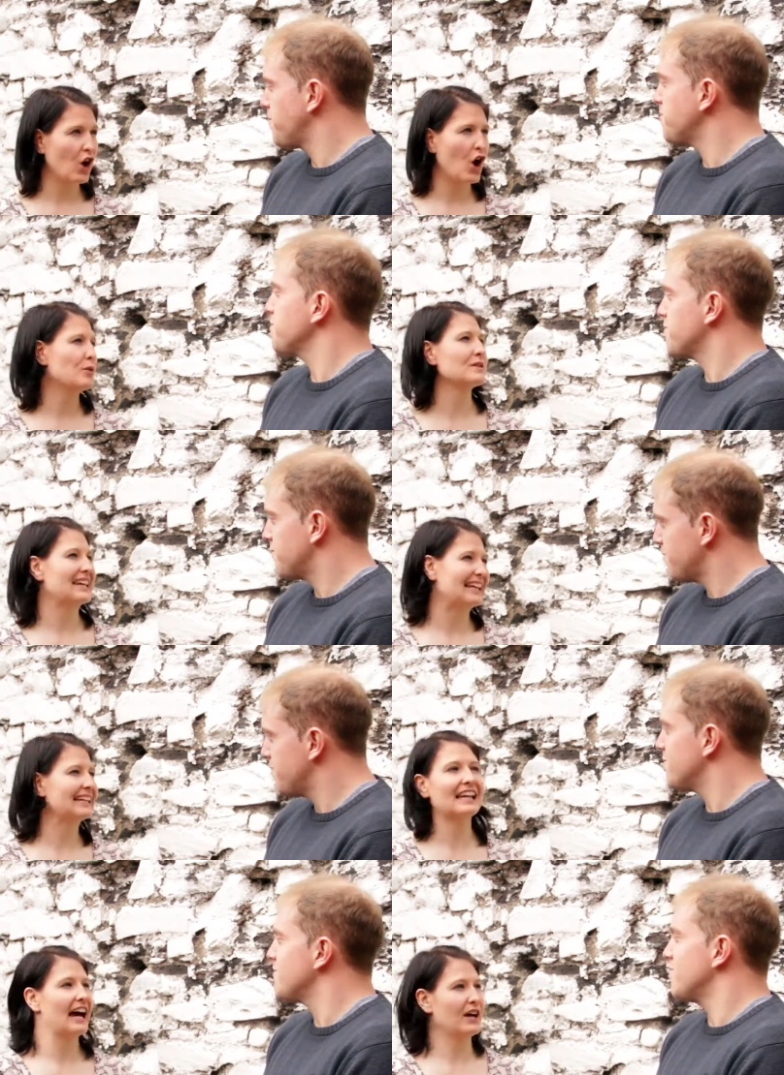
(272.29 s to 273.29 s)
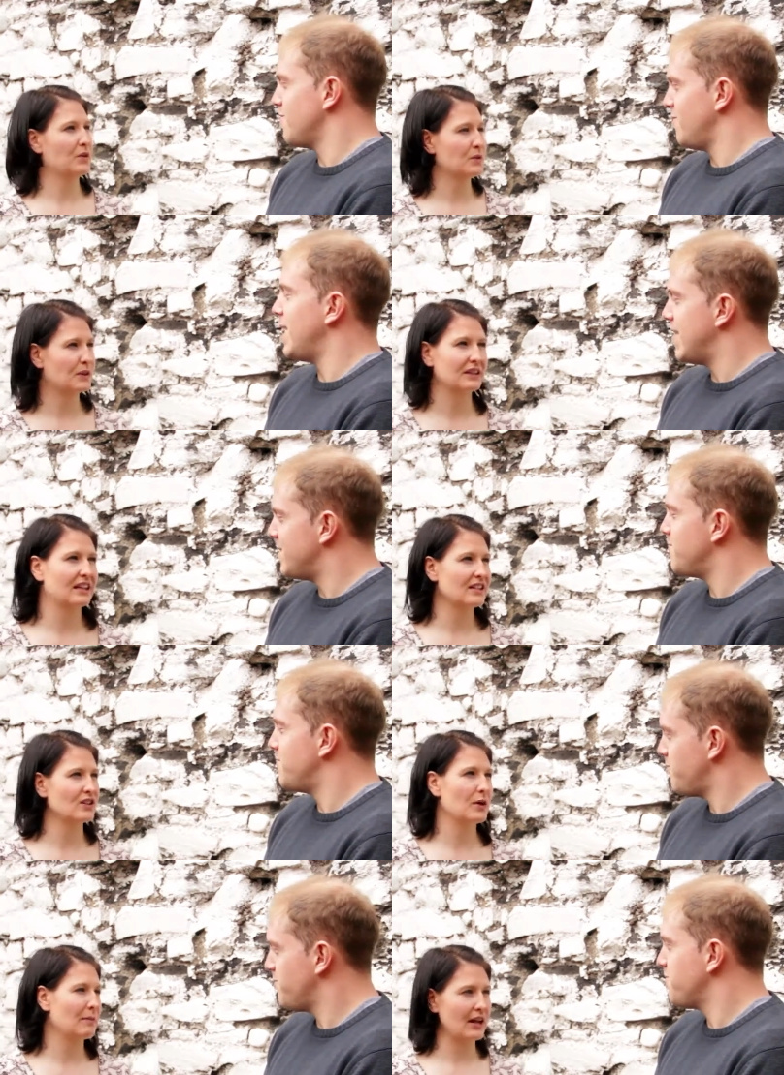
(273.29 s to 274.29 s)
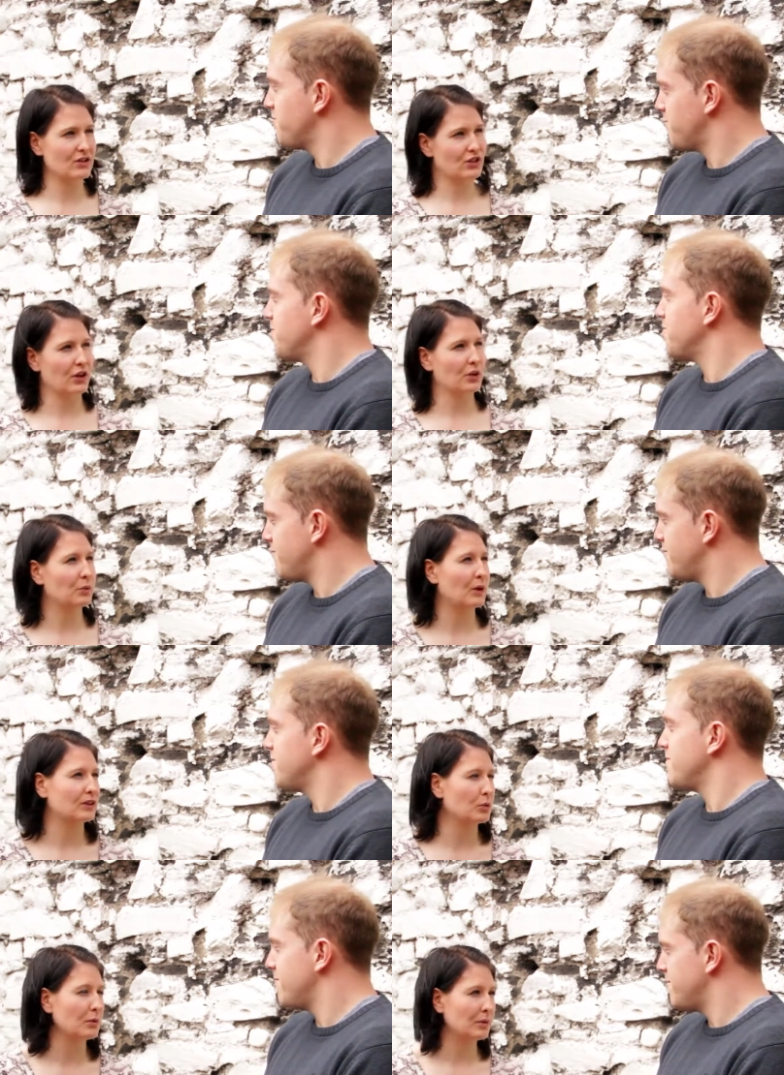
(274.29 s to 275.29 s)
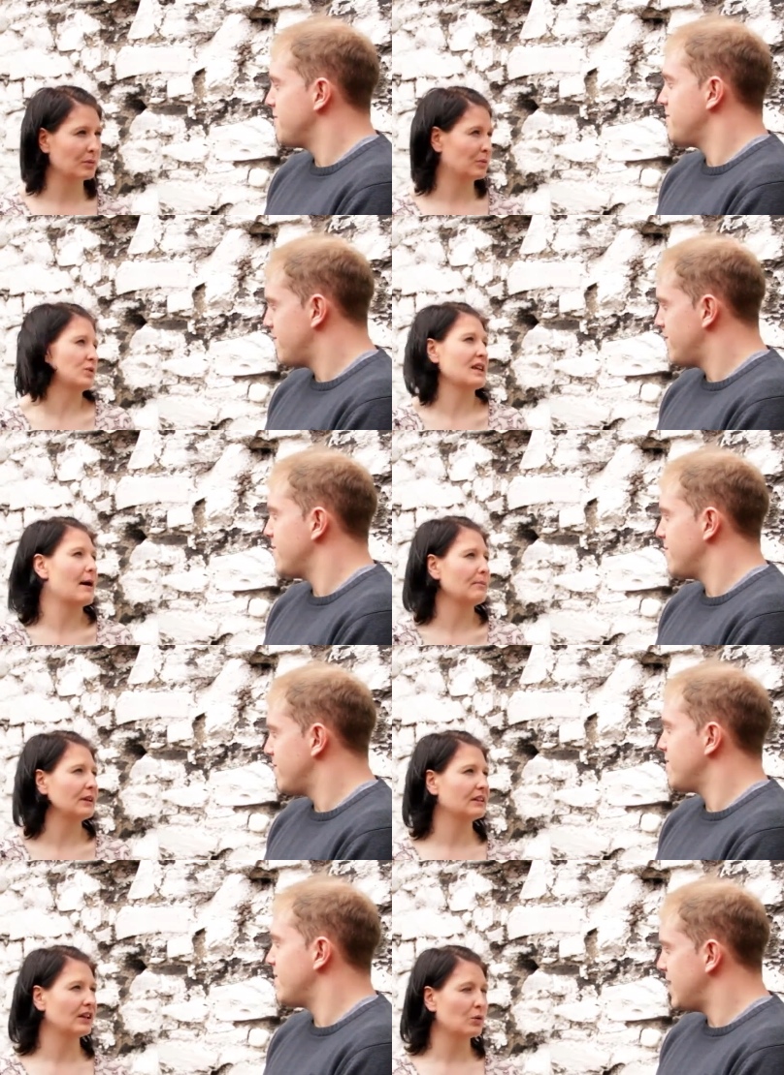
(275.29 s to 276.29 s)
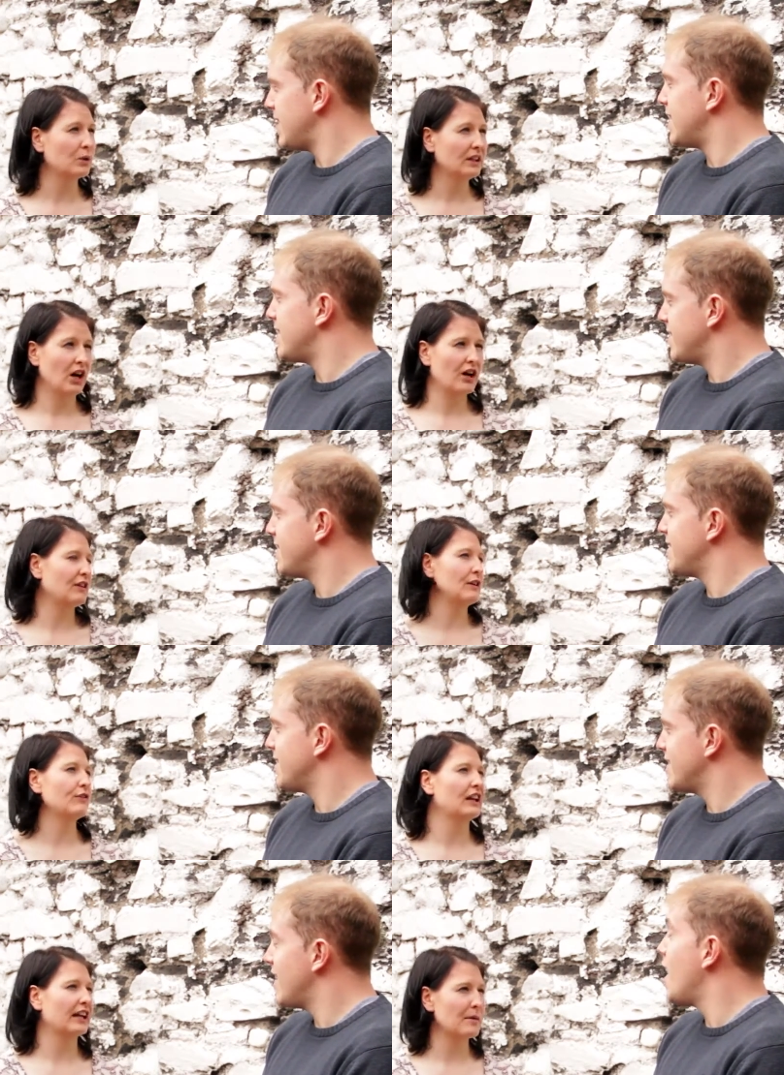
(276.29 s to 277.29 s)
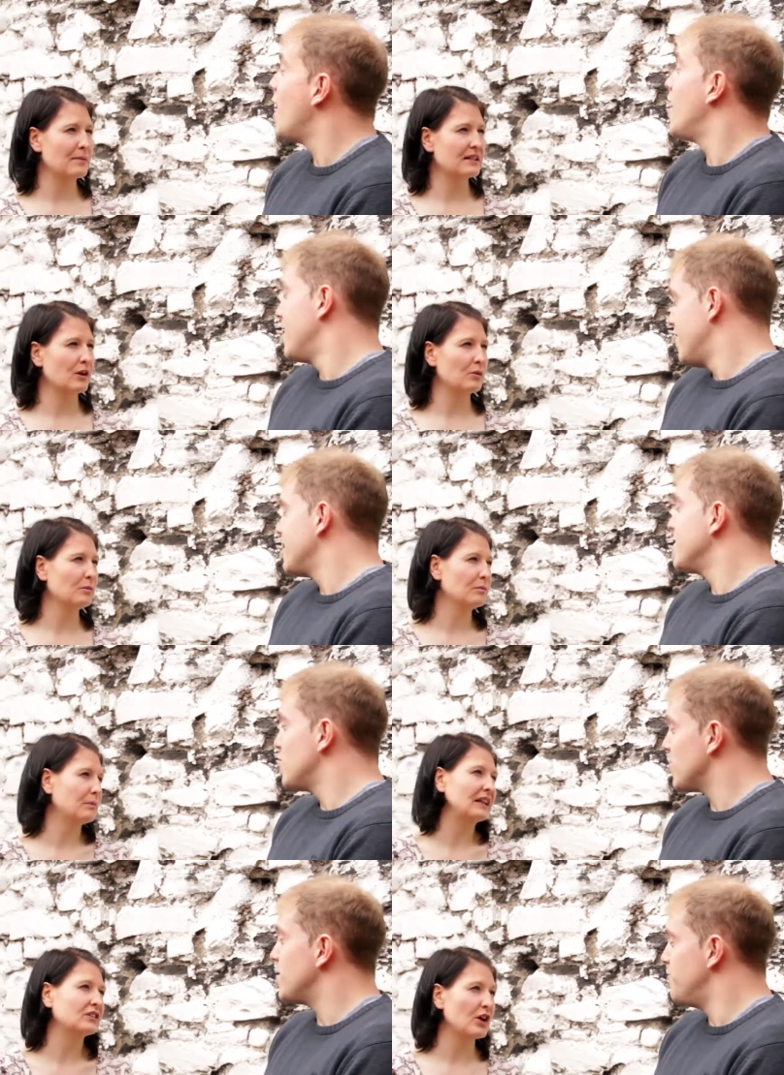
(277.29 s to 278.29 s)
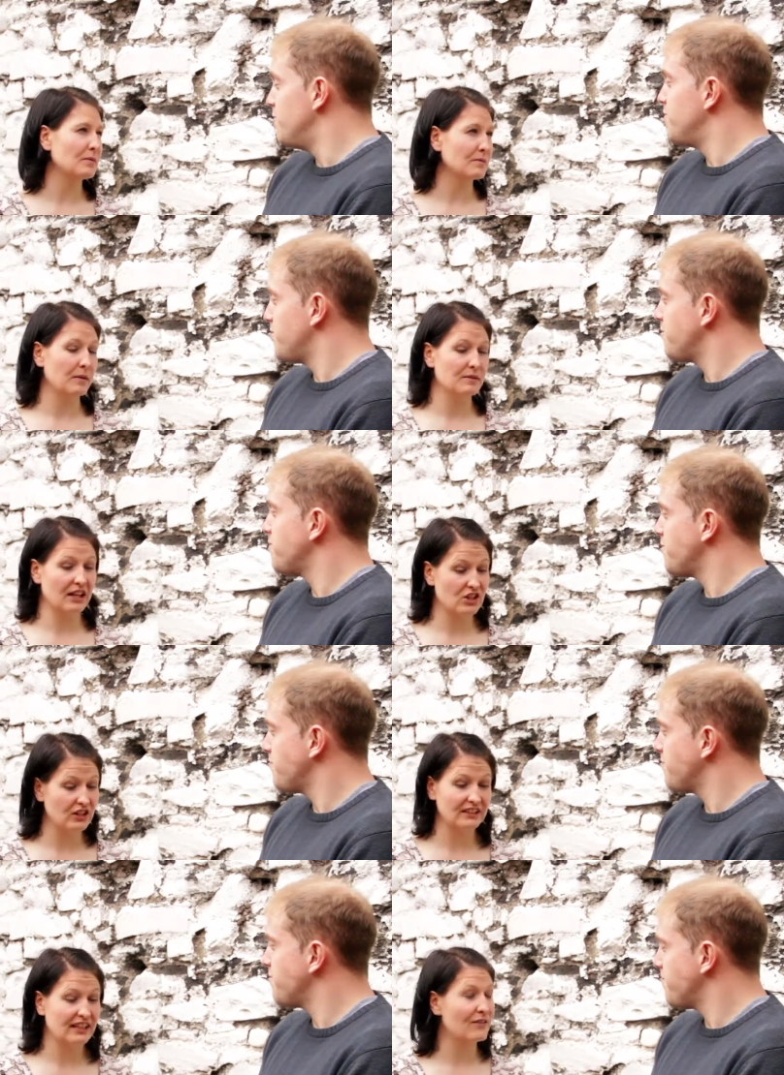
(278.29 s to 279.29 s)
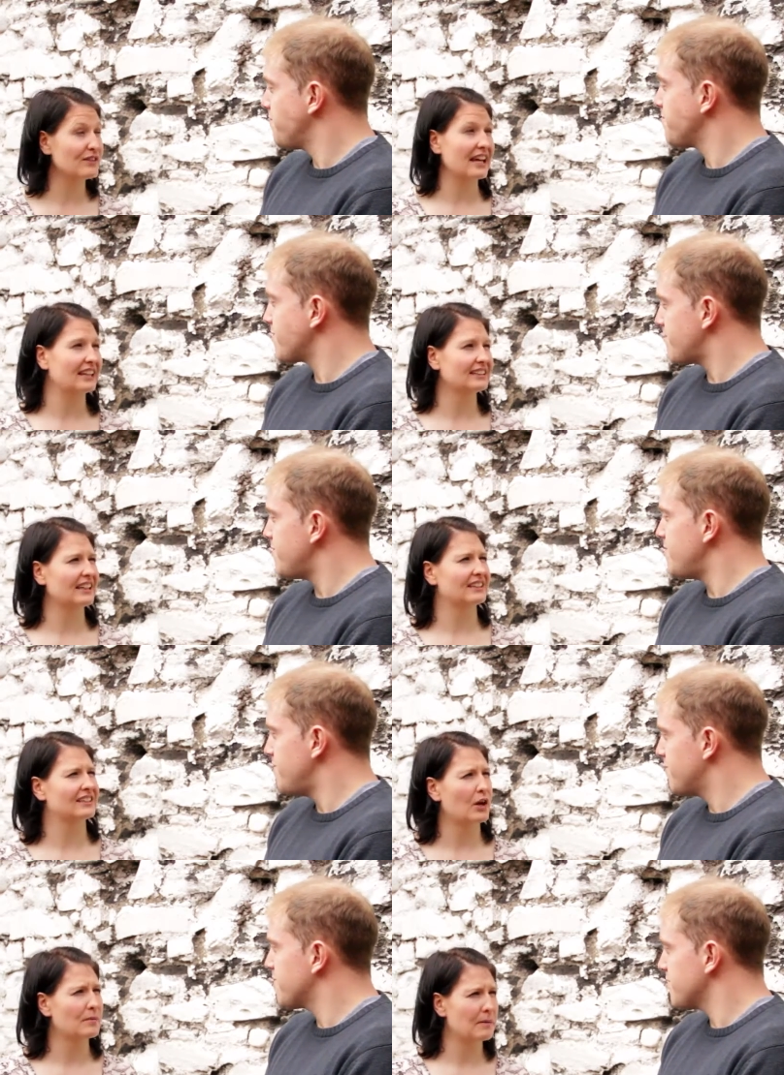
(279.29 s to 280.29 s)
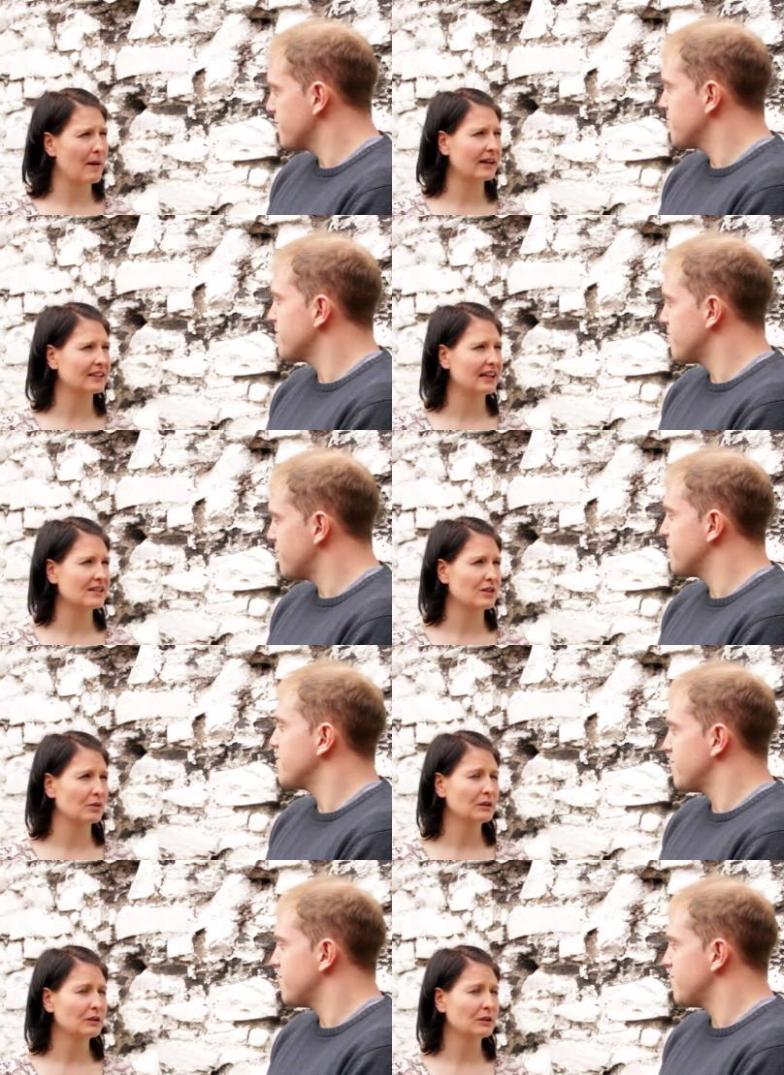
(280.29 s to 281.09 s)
Speaker 1: I was in that house yeah. this time last year when Dublin was happening, you know. Yeah. I really feel like I missed out big True. time. I was actually devastated to, to not be part of that. So